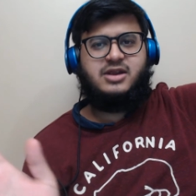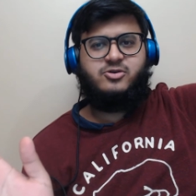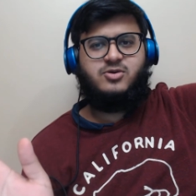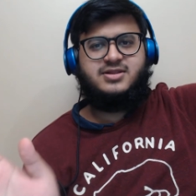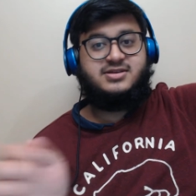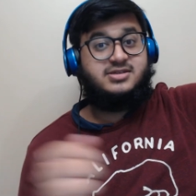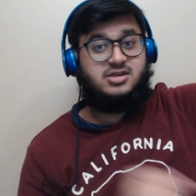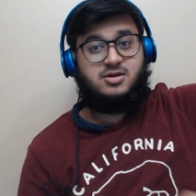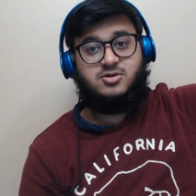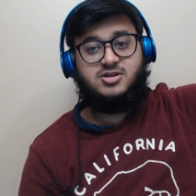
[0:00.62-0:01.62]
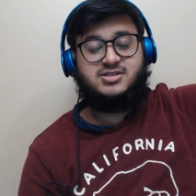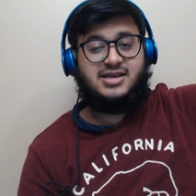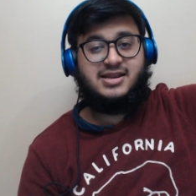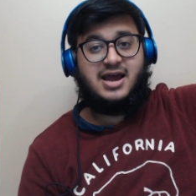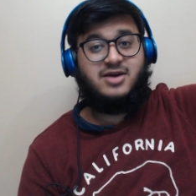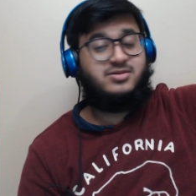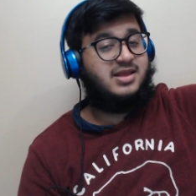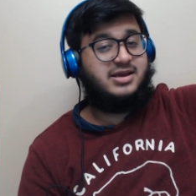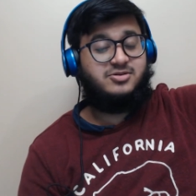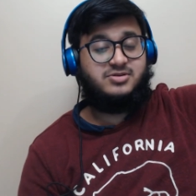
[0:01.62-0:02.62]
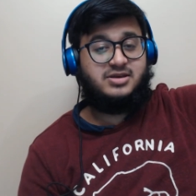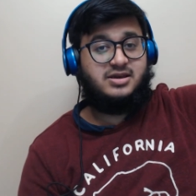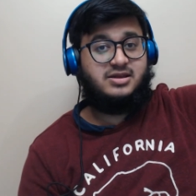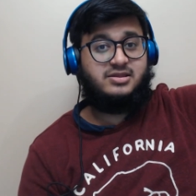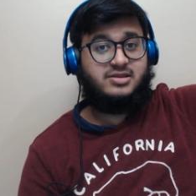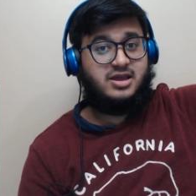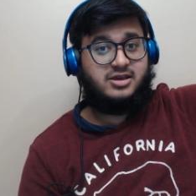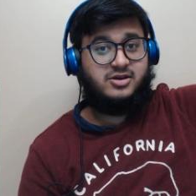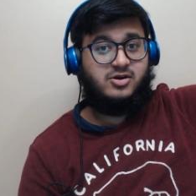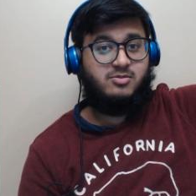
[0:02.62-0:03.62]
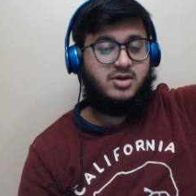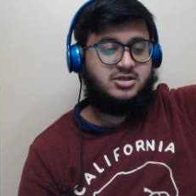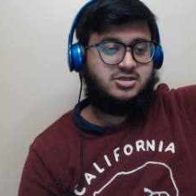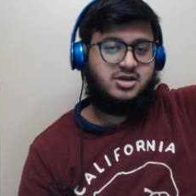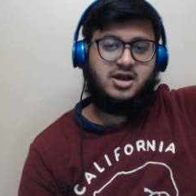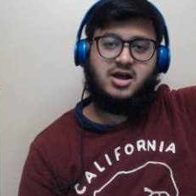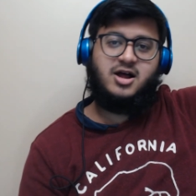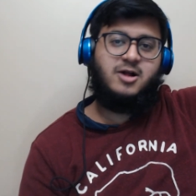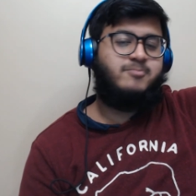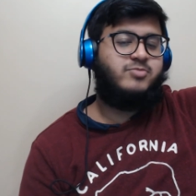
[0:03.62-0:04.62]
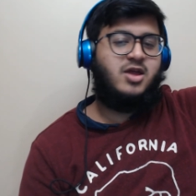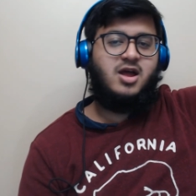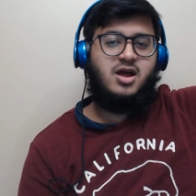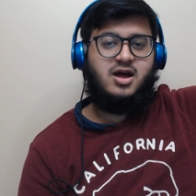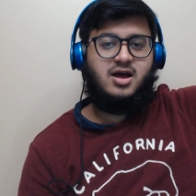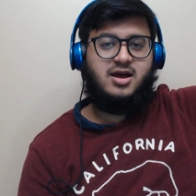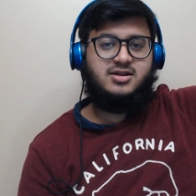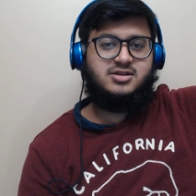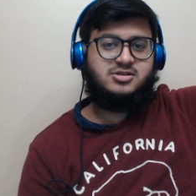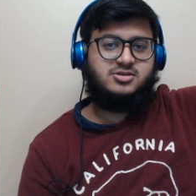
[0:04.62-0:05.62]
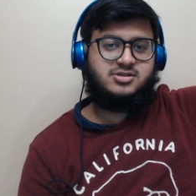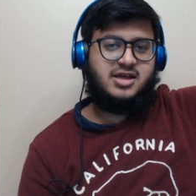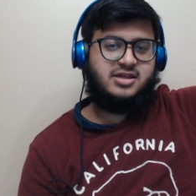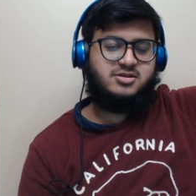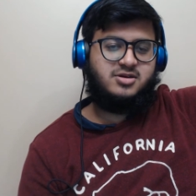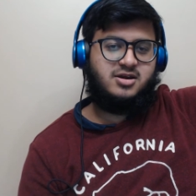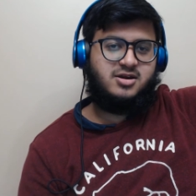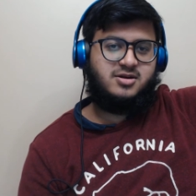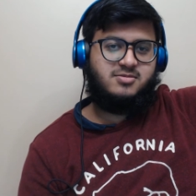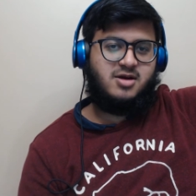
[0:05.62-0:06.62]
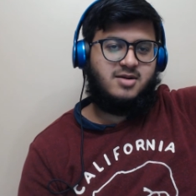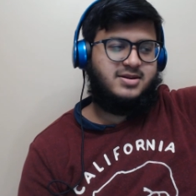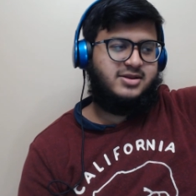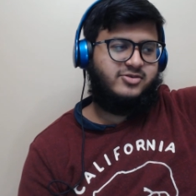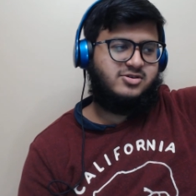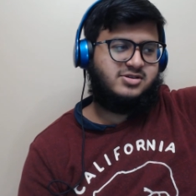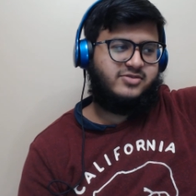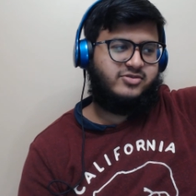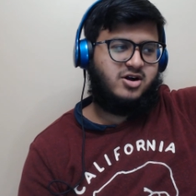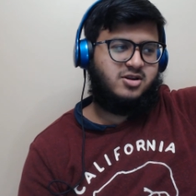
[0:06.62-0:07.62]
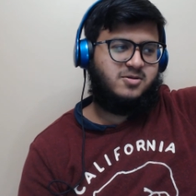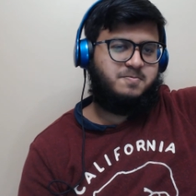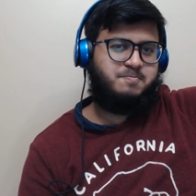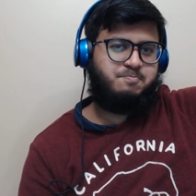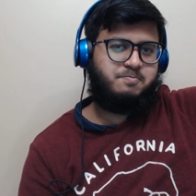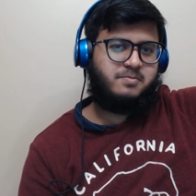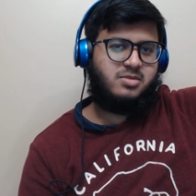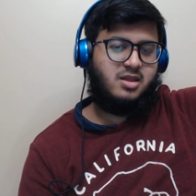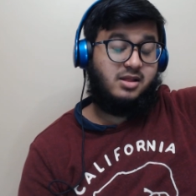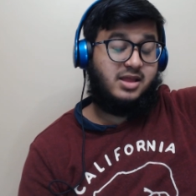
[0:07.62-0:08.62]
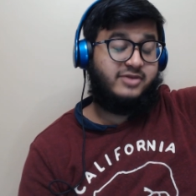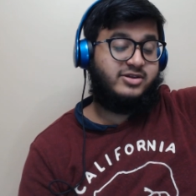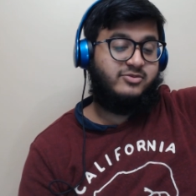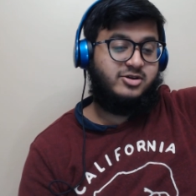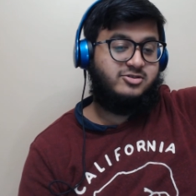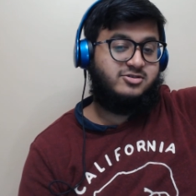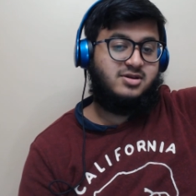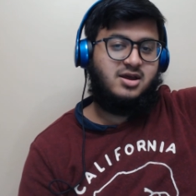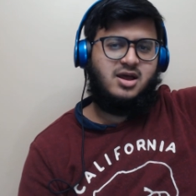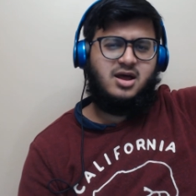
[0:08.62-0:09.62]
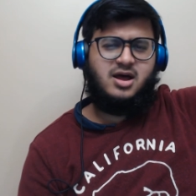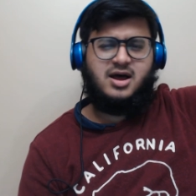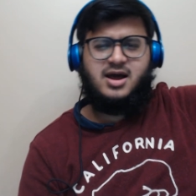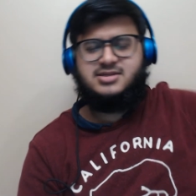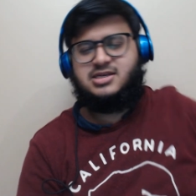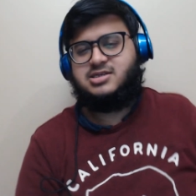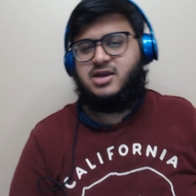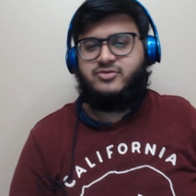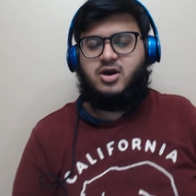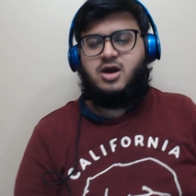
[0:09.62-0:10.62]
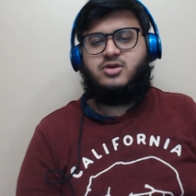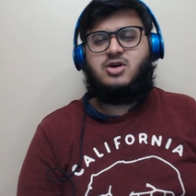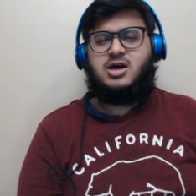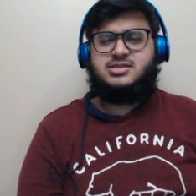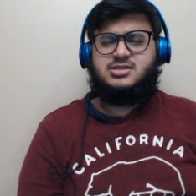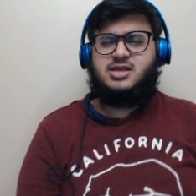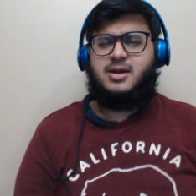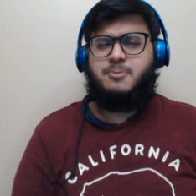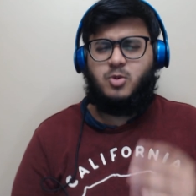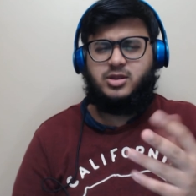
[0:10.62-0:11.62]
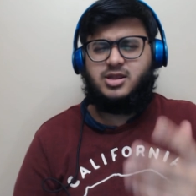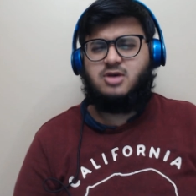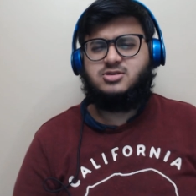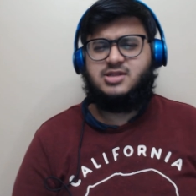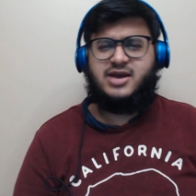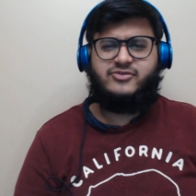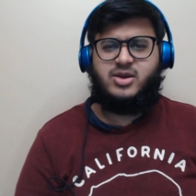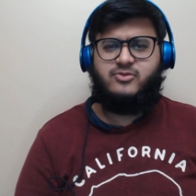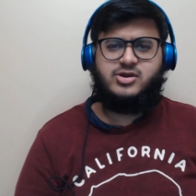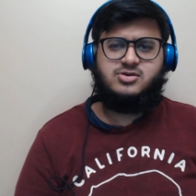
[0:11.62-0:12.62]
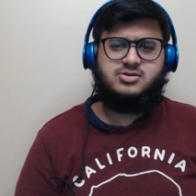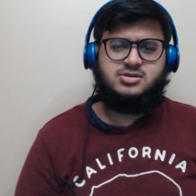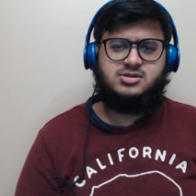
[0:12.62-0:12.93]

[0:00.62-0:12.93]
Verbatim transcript: everyone, this is Humuz, and I would like to say thank you very much. Uh, I just looked at uh, how many views I've gotten, lifetime views. Uh, it says I've got across the um, 1,000 lifetime views.